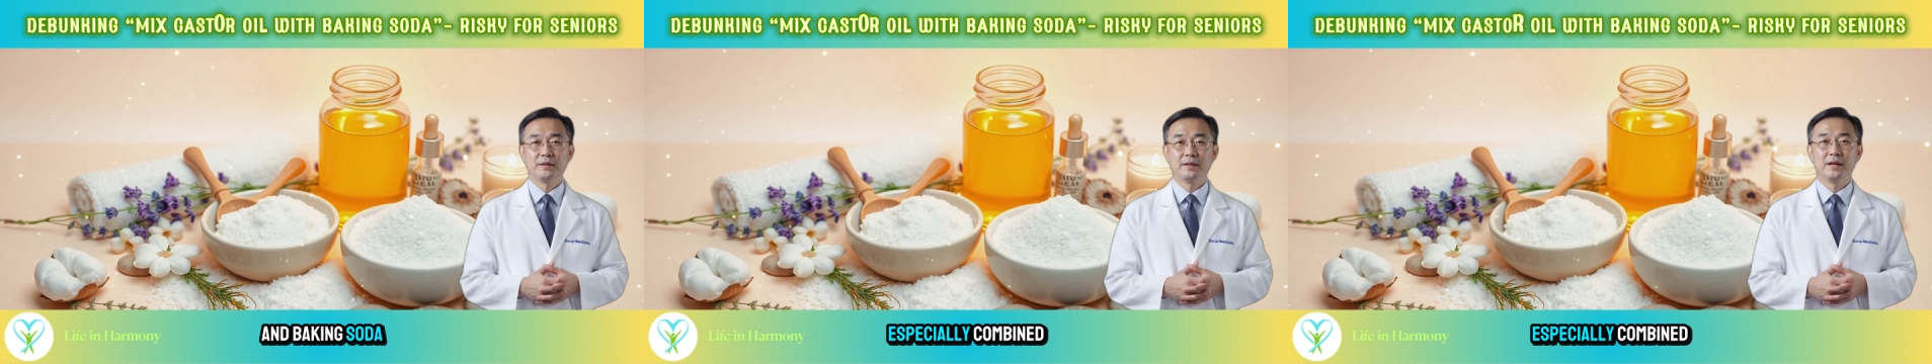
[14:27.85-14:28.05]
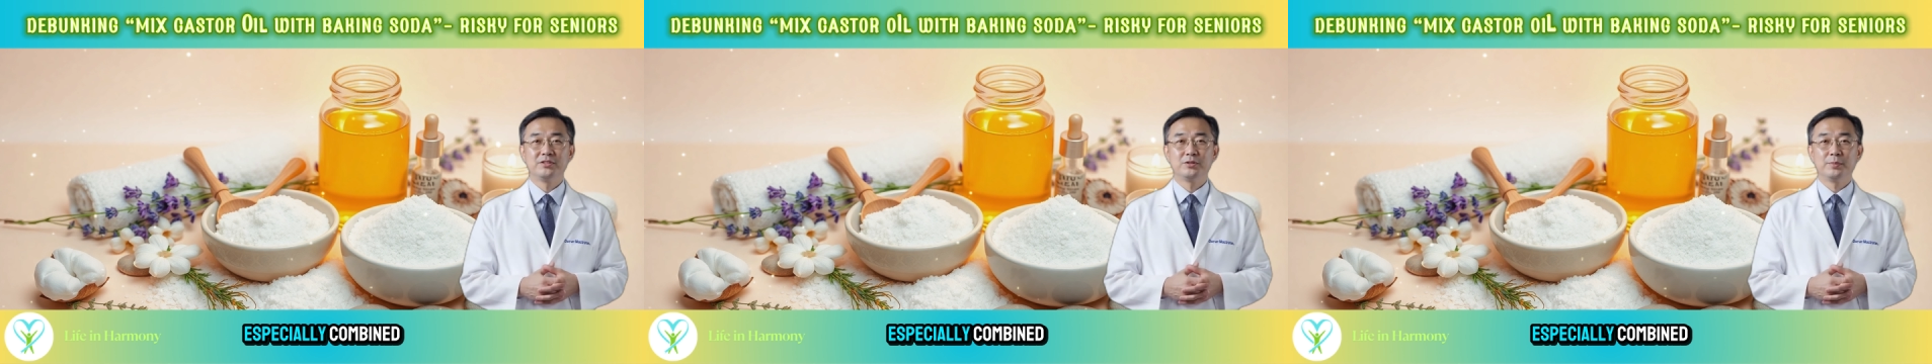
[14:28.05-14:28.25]

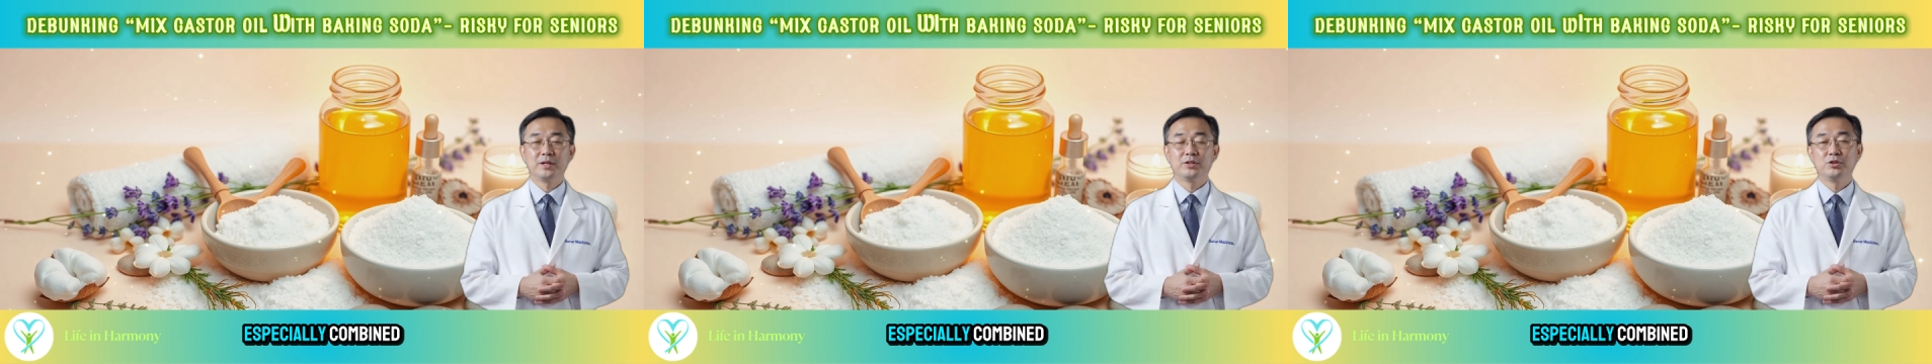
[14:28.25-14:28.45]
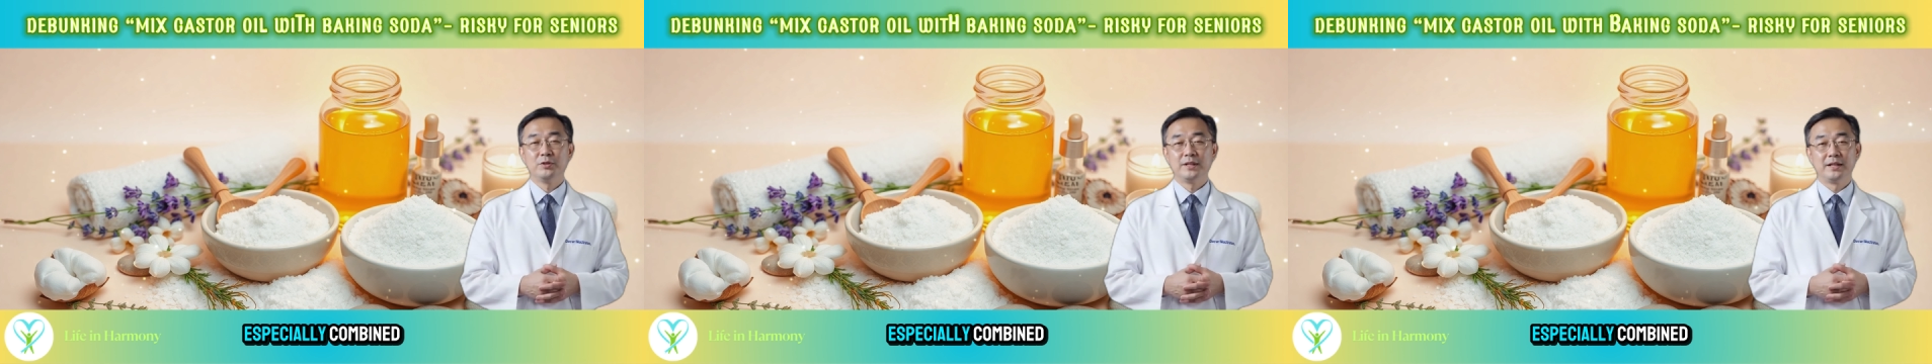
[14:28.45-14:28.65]

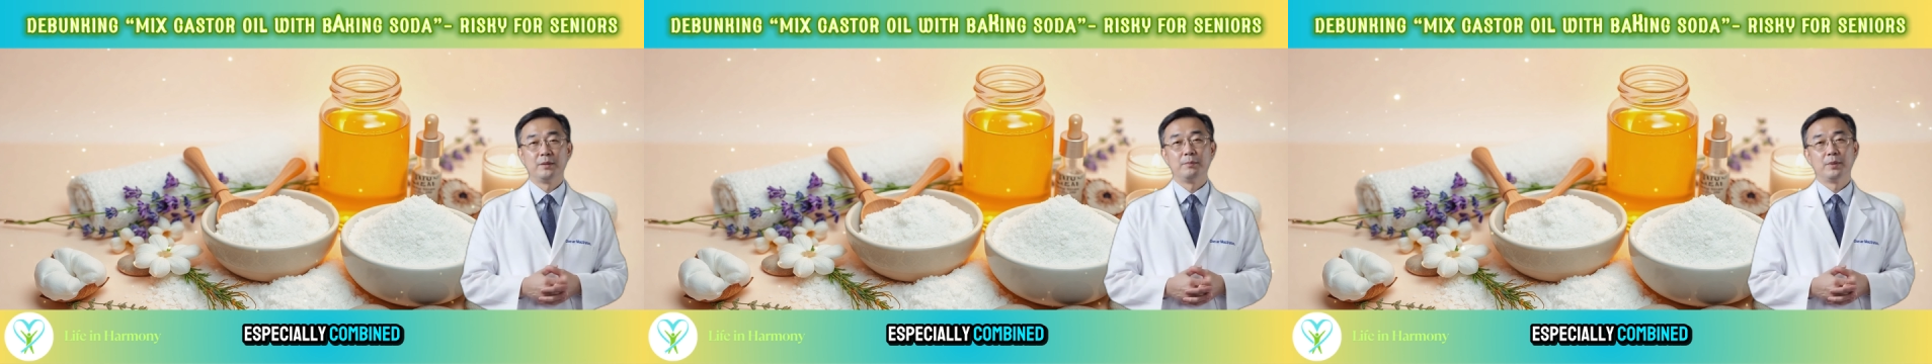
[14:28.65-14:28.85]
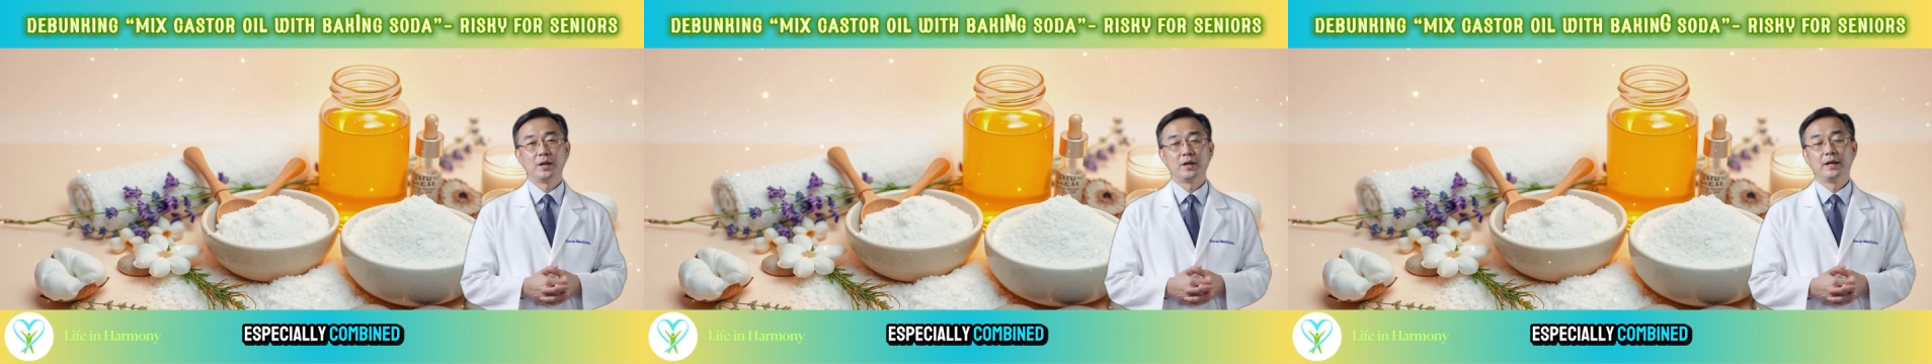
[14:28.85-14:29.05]
especially
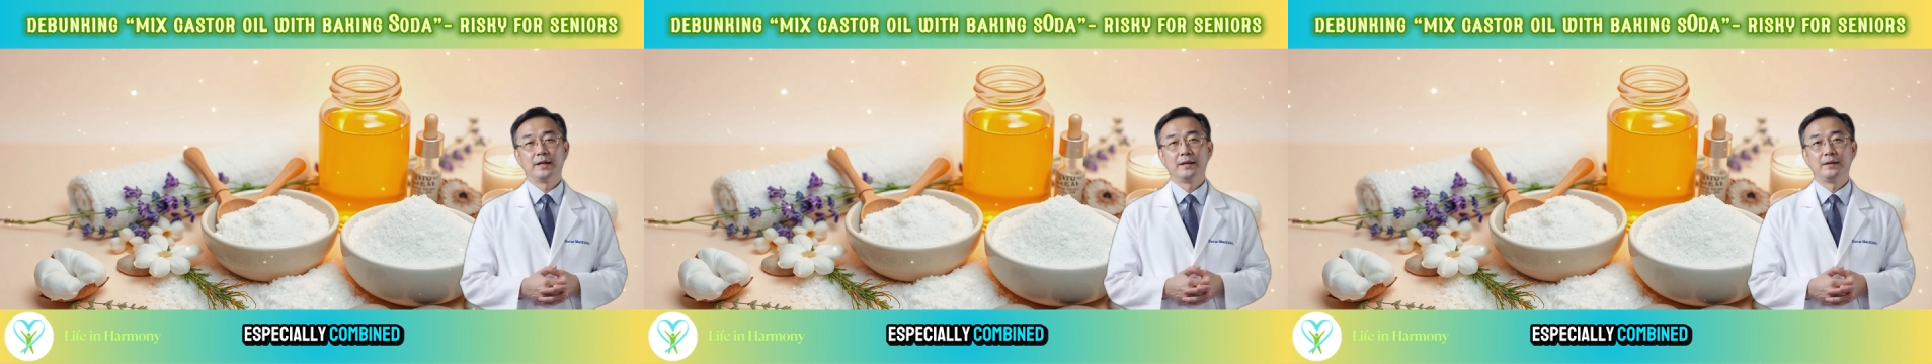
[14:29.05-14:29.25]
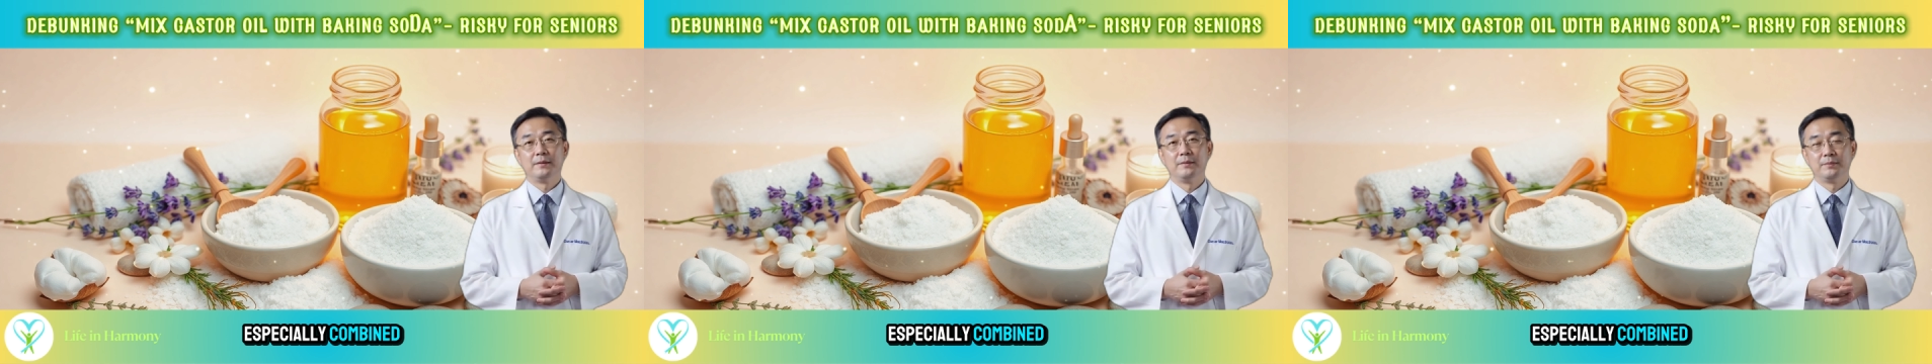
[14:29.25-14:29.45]

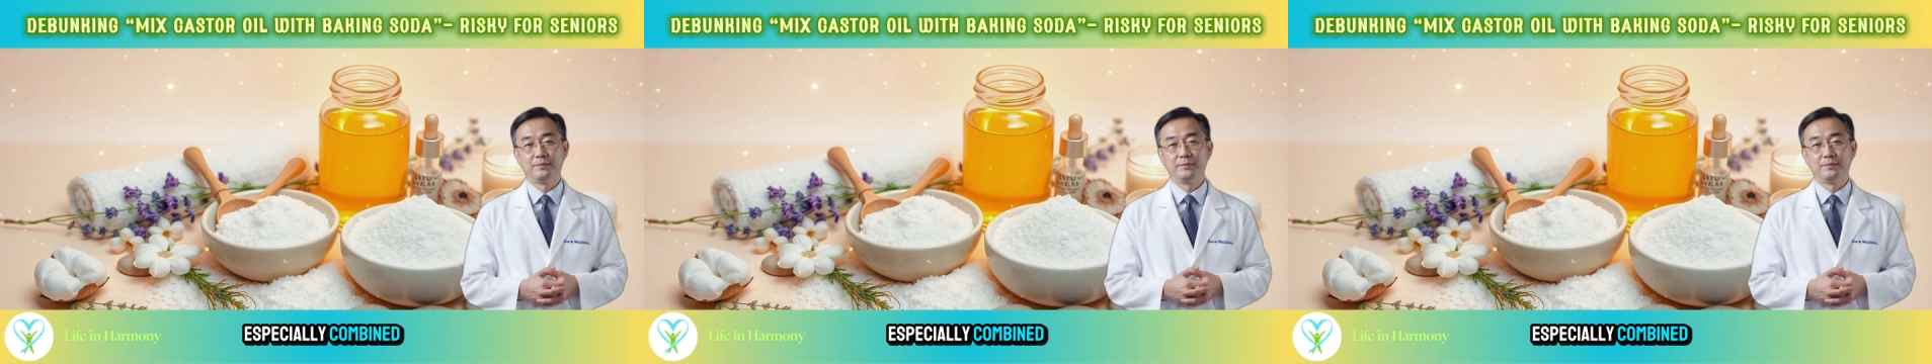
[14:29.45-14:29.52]
combined.